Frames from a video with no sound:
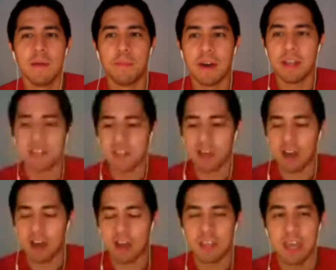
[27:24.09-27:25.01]
But
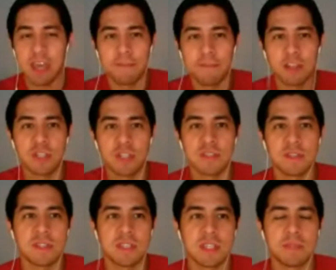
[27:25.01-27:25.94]
the NFL
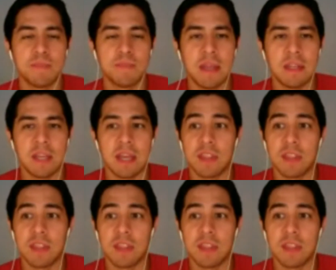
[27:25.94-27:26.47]
just suspended,